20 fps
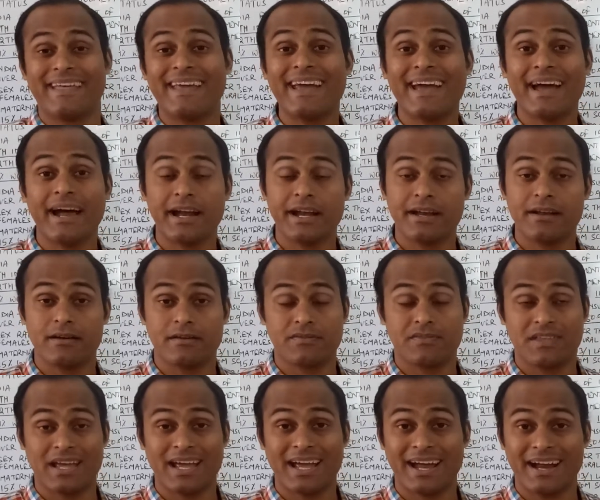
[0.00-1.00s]
they
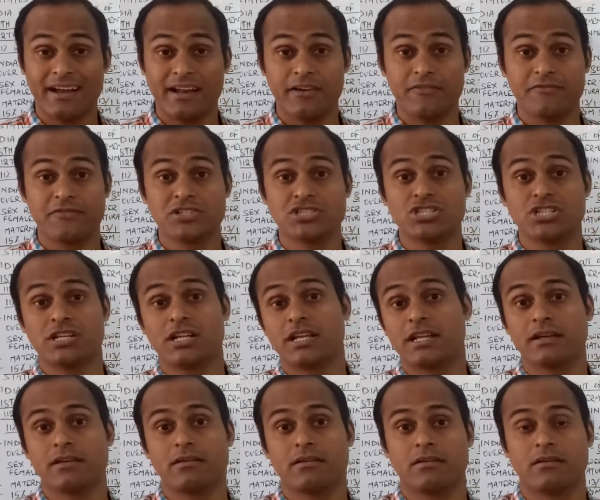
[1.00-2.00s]
had a
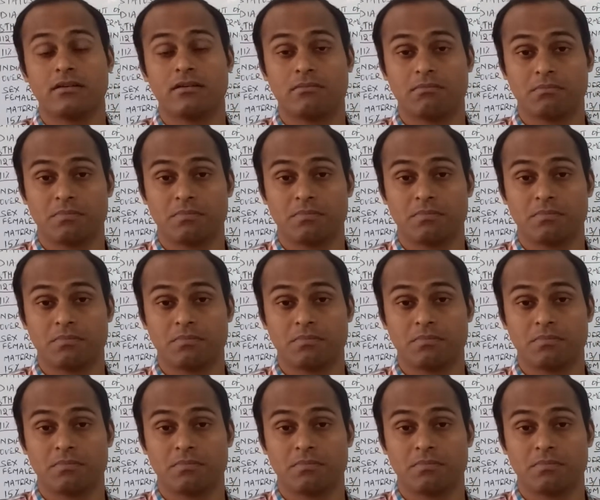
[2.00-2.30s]
visionary